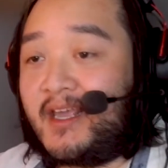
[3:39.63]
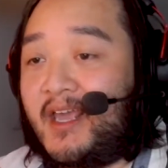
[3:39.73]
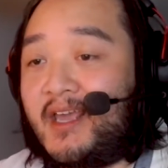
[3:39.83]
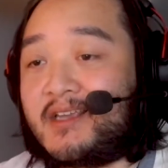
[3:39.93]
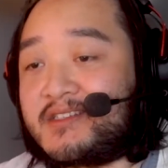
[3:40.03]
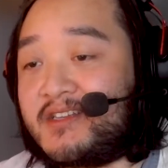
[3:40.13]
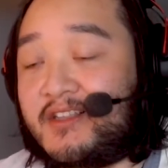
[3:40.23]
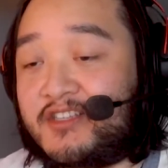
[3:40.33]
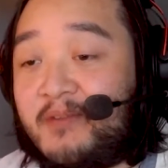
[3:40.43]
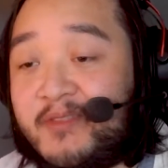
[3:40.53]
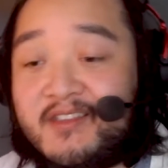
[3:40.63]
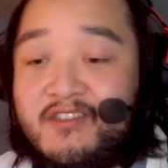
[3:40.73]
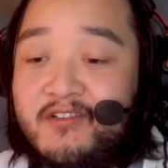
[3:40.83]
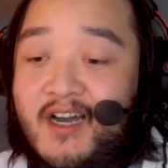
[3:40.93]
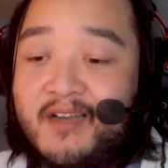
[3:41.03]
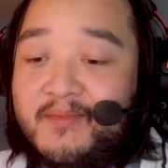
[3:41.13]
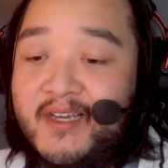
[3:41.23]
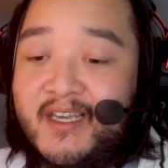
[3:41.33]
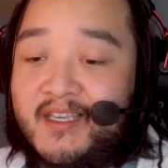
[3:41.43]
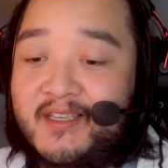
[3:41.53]
And on top of this, you got
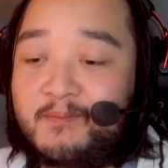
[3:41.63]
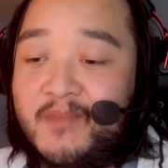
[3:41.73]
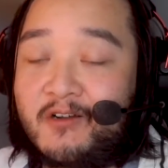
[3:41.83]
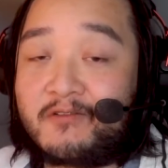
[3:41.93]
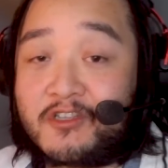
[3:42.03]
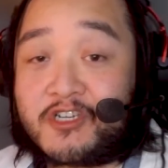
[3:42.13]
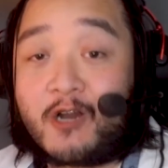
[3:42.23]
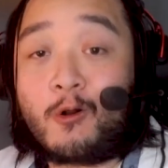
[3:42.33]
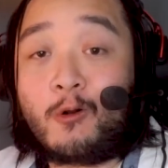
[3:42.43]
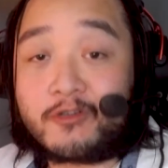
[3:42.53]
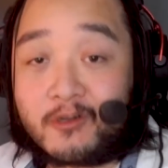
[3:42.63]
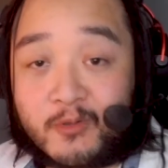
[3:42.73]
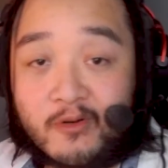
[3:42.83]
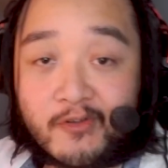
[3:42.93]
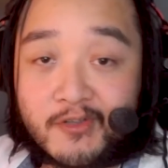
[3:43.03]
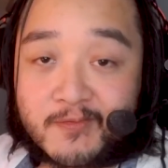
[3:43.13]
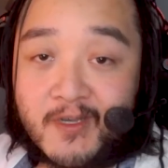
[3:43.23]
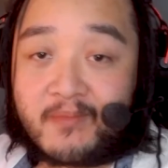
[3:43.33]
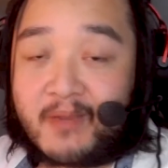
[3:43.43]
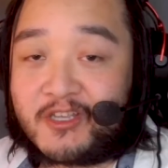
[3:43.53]
the shareholder approval as
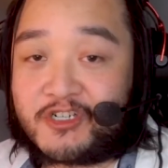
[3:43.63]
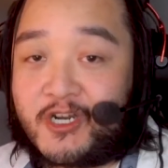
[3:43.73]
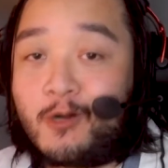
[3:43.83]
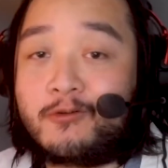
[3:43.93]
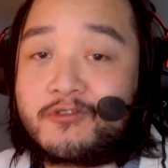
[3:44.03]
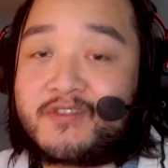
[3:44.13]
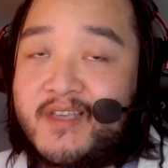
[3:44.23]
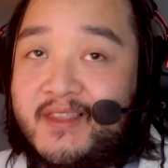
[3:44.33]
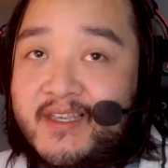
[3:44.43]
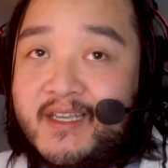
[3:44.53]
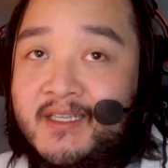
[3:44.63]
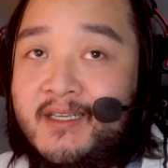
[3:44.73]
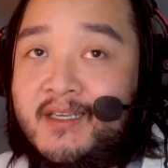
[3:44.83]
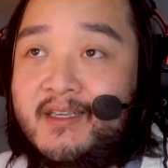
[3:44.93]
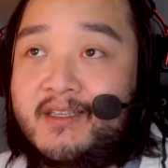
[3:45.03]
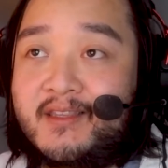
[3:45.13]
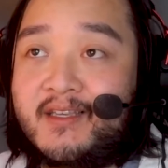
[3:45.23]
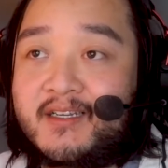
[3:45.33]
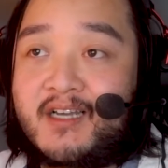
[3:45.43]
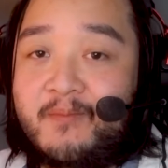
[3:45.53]
well. Maybe the shareholders think that
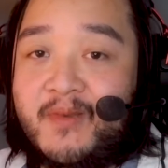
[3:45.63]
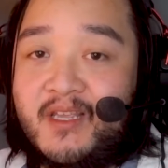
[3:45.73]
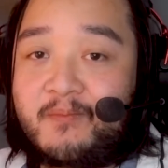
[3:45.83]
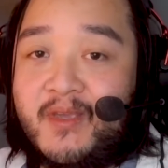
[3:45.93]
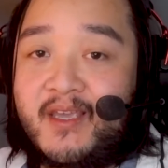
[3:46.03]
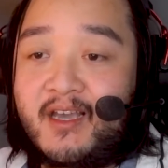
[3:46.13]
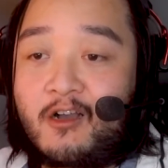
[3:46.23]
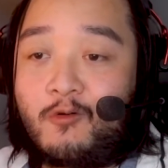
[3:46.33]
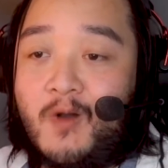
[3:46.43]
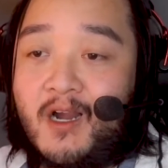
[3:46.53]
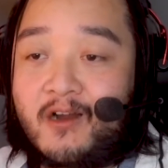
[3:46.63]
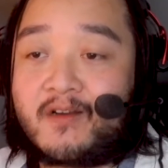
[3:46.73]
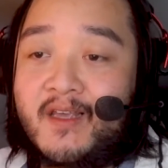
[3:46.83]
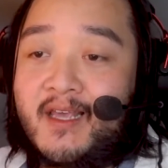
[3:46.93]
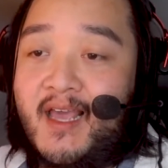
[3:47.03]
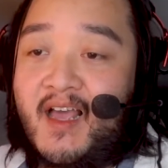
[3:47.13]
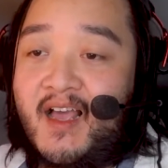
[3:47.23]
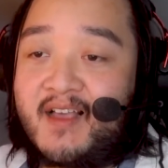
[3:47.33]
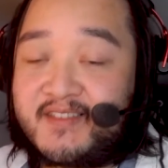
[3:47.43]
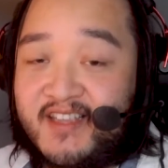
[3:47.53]
the company being acquired
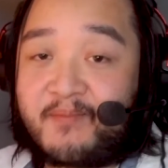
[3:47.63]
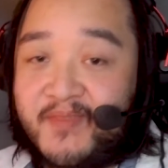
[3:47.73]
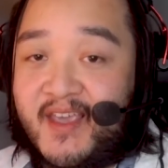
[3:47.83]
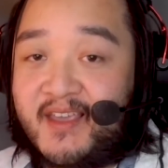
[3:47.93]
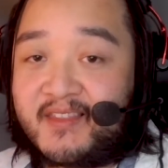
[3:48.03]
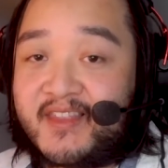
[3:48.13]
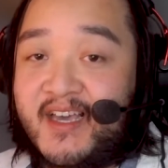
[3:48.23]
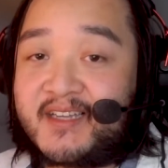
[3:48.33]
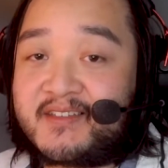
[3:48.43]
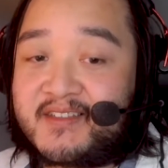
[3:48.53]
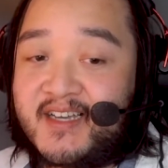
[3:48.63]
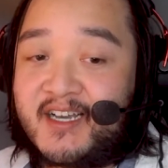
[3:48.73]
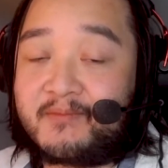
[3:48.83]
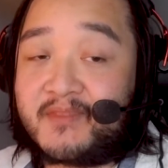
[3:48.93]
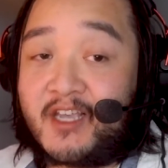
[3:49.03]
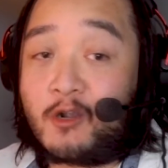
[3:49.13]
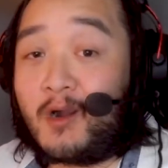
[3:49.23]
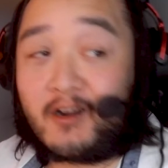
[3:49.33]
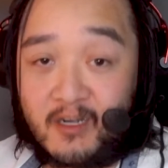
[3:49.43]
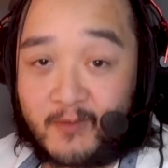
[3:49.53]
has something that the
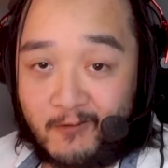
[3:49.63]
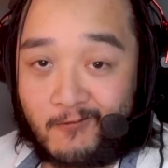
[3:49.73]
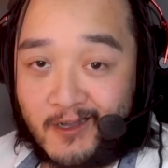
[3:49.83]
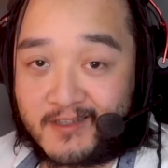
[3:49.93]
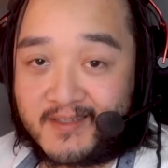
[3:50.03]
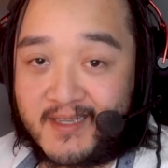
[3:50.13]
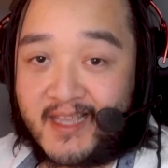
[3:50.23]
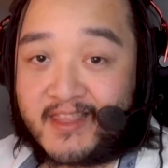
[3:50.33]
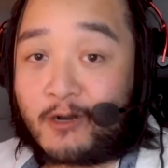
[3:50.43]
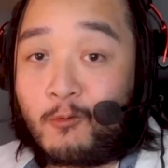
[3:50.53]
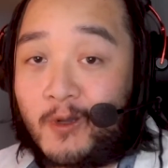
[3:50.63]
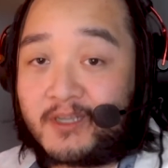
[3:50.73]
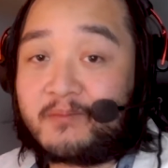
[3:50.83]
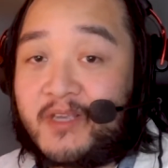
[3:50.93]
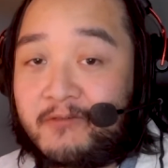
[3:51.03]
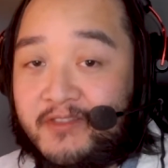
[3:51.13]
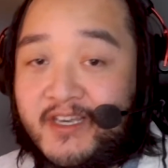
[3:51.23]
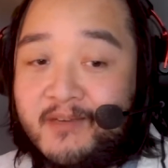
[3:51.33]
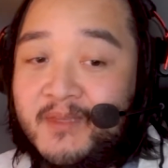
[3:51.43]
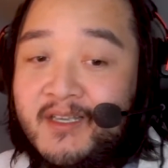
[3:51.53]
acquiring company wants, and they don't want to compete with
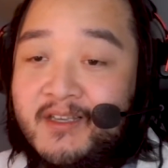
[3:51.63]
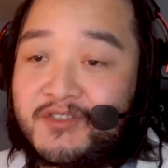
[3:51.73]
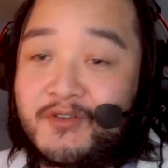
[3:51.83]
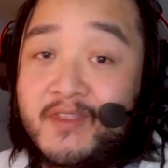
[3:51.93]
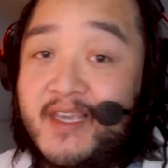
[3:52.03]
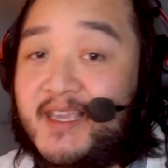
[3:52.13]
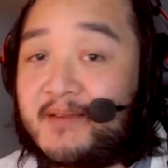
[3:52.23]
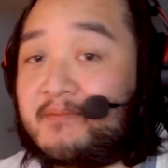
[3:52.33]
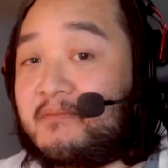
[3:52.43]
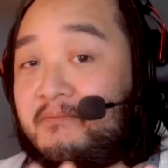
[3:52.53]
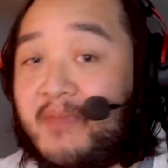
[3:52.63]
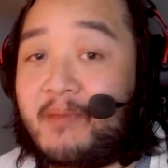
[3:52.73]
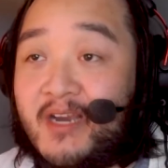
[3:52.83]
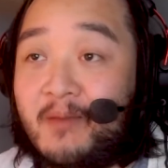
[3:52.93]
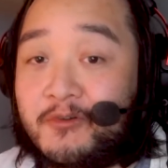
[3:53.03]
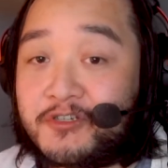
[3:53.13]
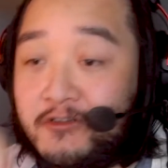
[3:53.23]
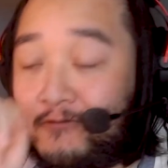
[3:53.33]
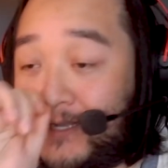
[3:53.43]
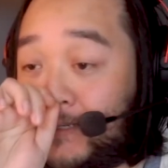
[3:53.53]
them, so they can maybe not push
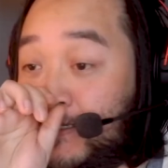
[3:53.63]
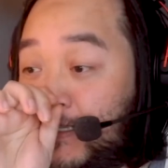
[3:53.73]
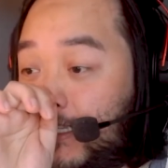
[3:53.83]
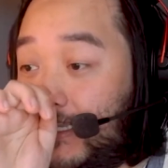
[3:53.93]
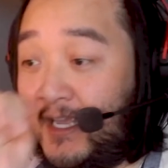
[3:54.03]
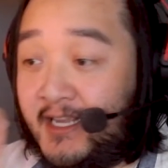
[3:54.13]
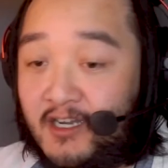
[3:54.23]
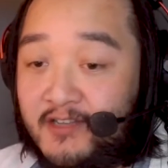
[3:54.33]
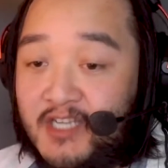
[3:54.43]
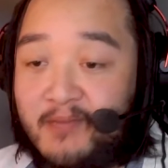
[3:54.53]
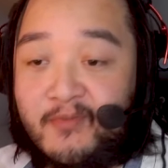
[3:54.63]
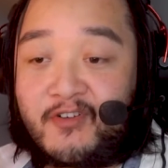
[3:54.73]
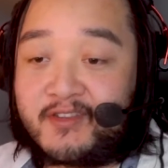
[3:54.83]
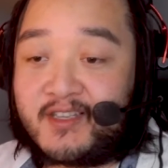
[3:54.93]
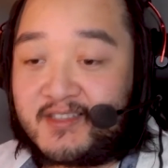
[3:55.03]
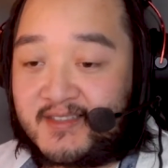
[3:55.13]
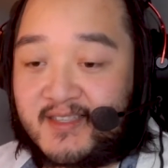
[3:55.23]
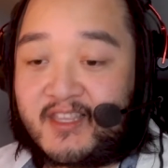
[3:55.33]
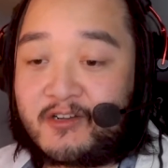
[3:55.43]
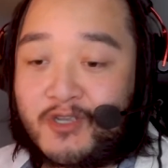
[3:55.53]
through it. And on top of all this,
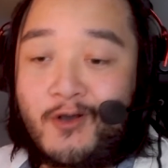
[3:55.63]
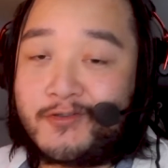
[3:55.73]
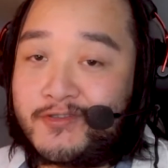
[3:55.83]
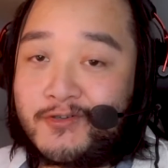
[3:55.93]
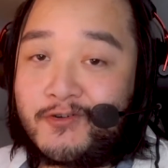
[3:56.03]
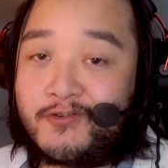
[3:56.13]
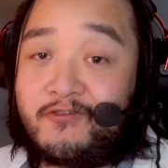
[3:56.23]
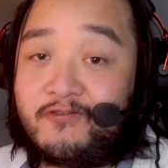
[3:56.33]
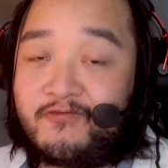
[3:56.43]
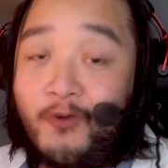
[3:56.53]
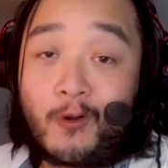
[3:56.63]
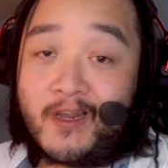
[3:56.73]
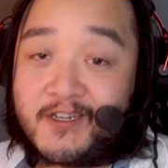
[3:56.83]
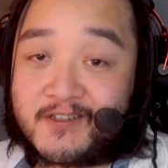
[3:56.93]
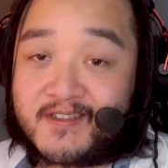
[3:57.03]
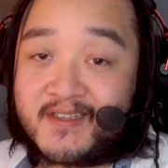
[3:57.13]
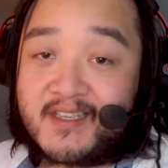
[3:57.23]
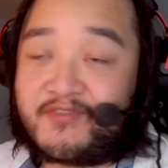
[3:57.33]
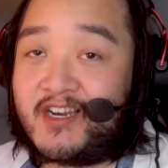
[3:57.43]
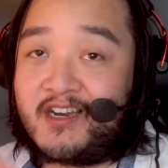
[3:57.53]
there's also forward
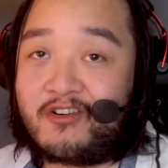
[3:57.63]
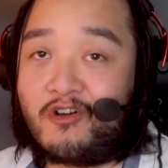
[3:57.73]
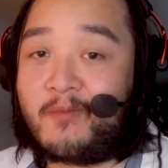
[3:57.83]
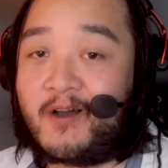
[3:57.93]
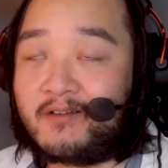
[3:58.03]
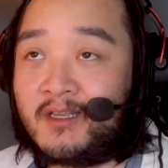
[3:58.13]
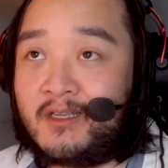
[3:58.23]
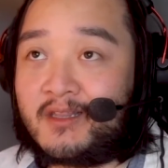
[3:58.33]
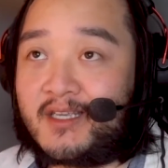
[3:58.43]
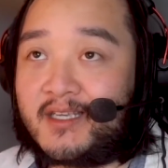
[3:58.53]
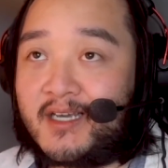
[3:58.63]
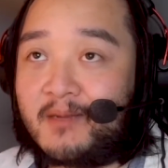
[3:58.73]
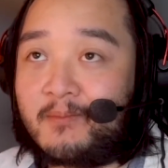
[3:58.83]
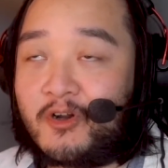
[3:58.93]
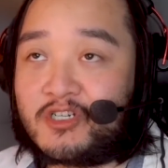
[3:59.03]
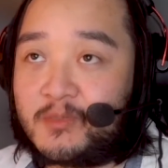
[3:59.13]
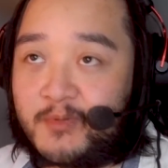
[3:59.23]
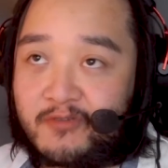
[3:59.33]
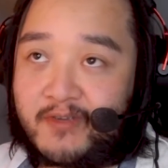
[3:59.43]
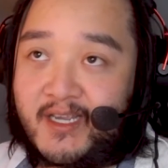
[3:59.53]
agencies. If you didn't know about the merger
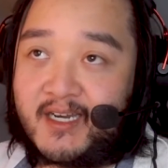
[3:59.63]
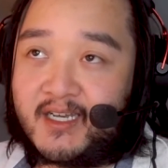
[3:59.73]
between